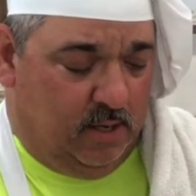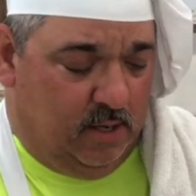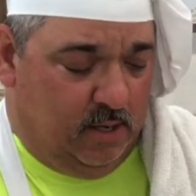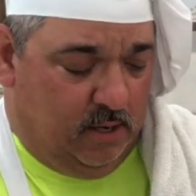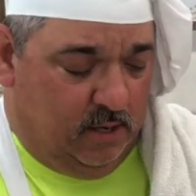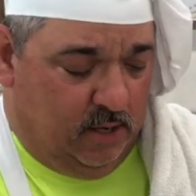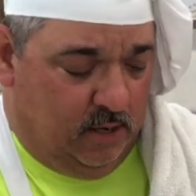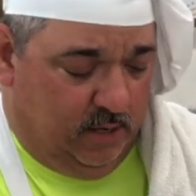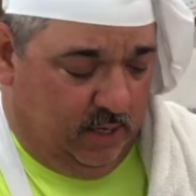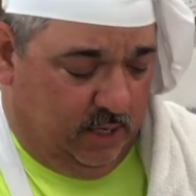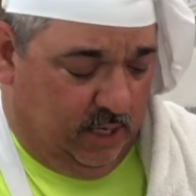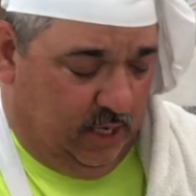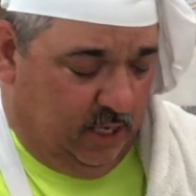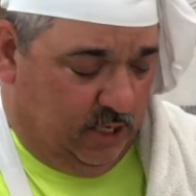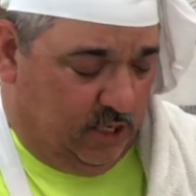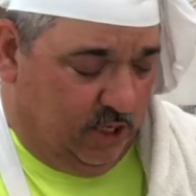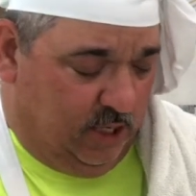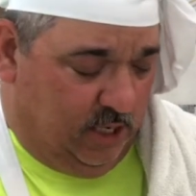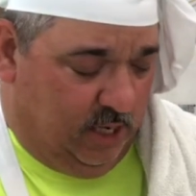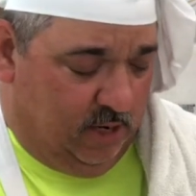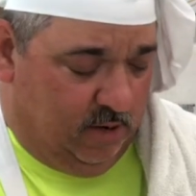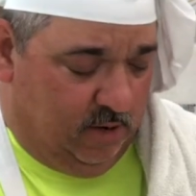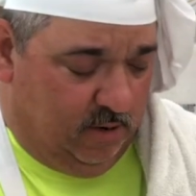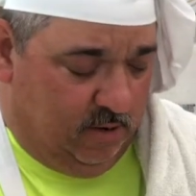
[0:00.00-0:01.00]
on each
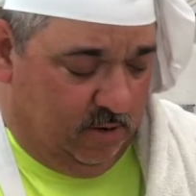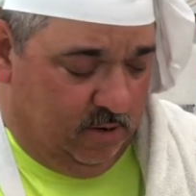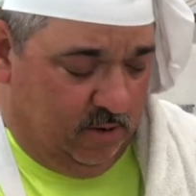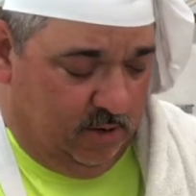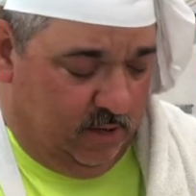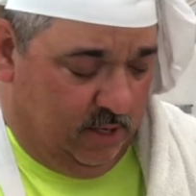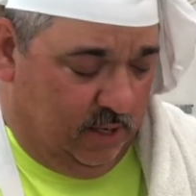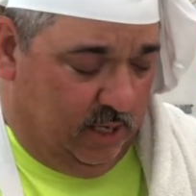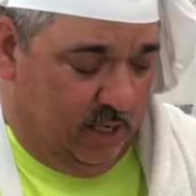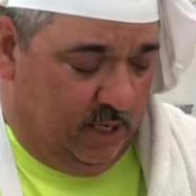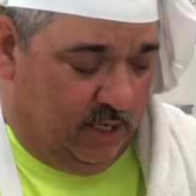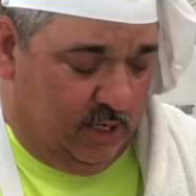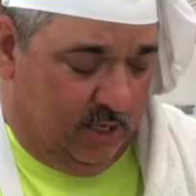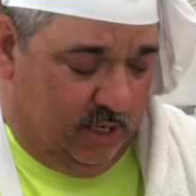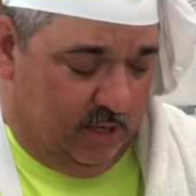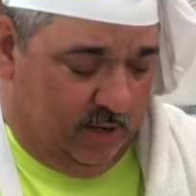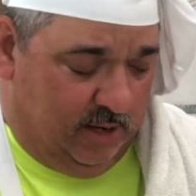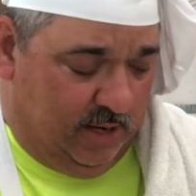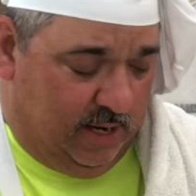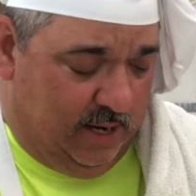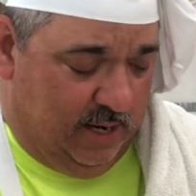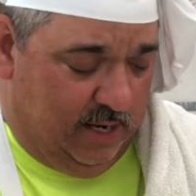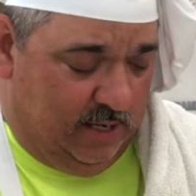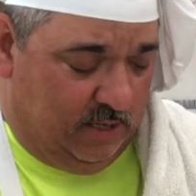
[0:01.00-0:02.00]
ear. Each ear
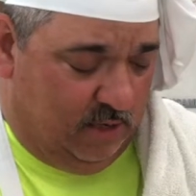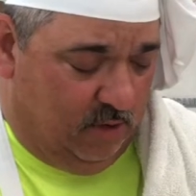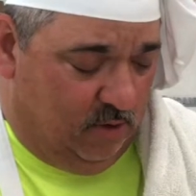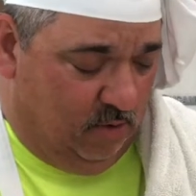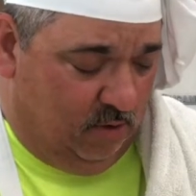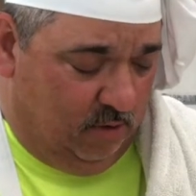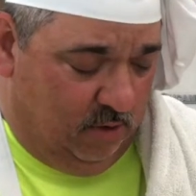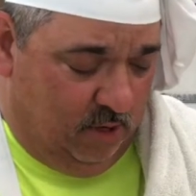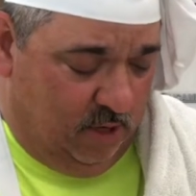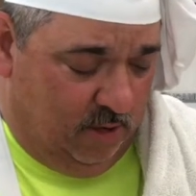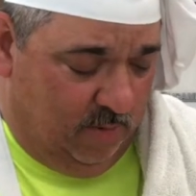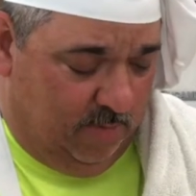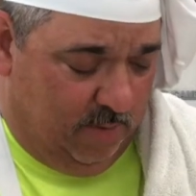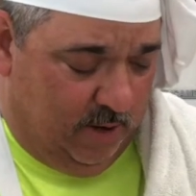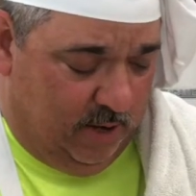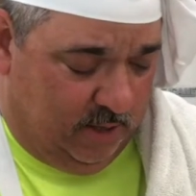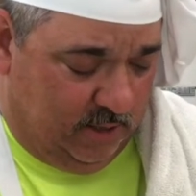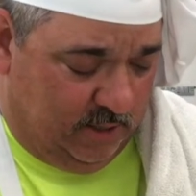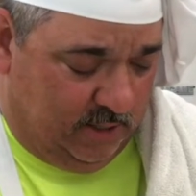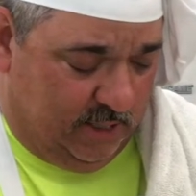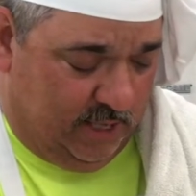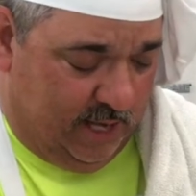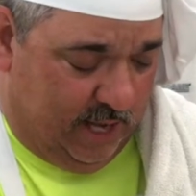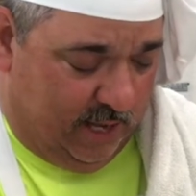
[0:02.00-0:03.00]
got his own little butter
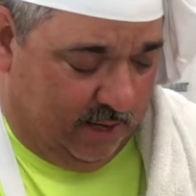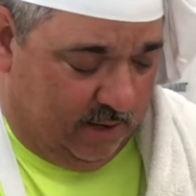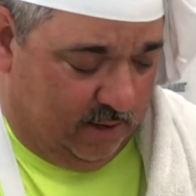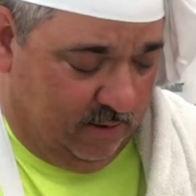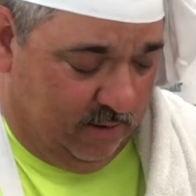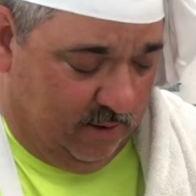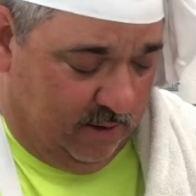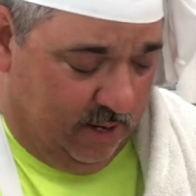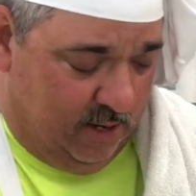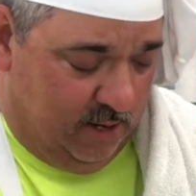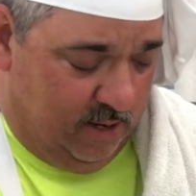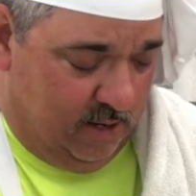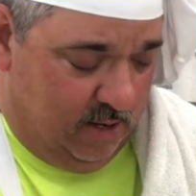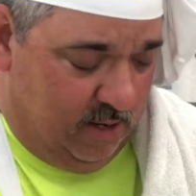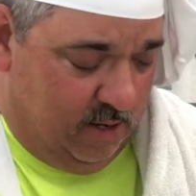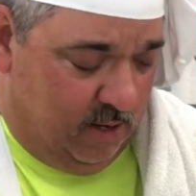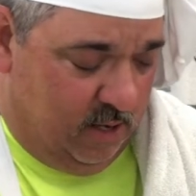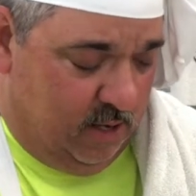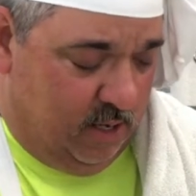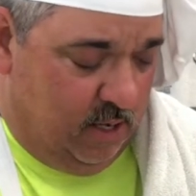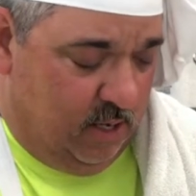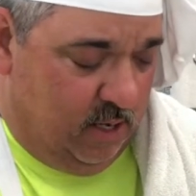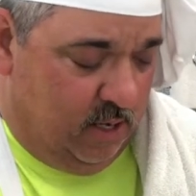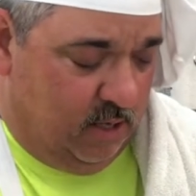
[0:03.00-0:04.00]
stack, okay?
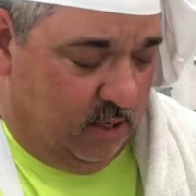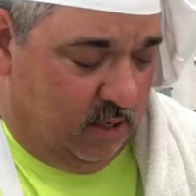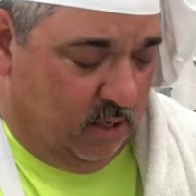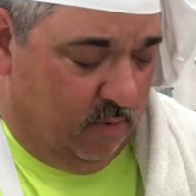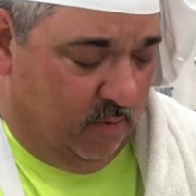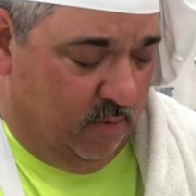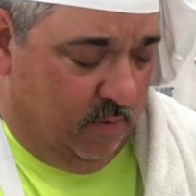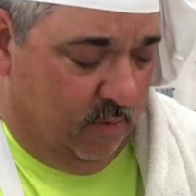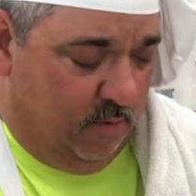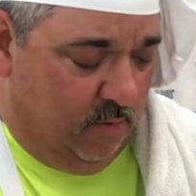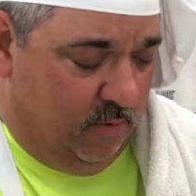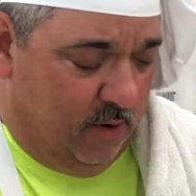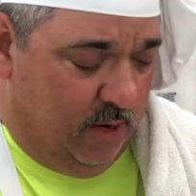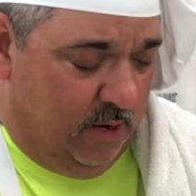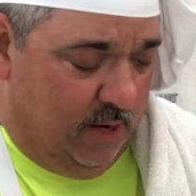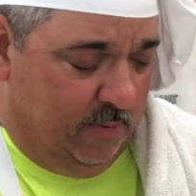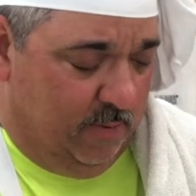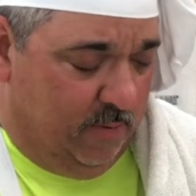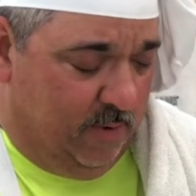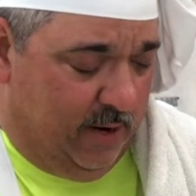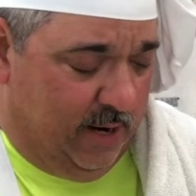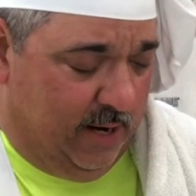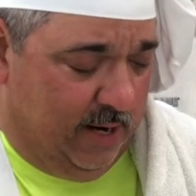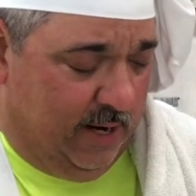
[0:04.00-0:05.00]
So we roll them
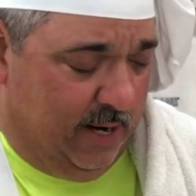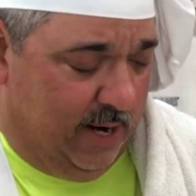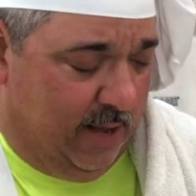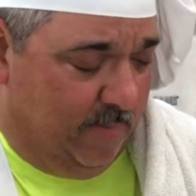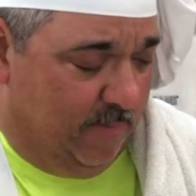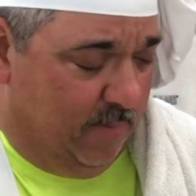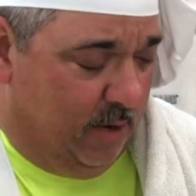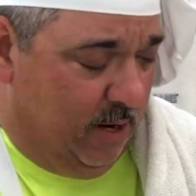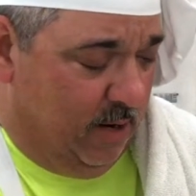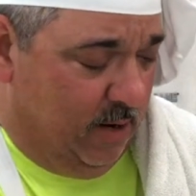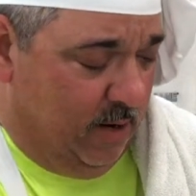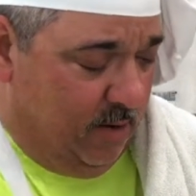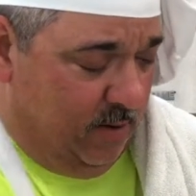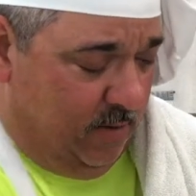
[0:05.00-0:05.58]
around in that butter,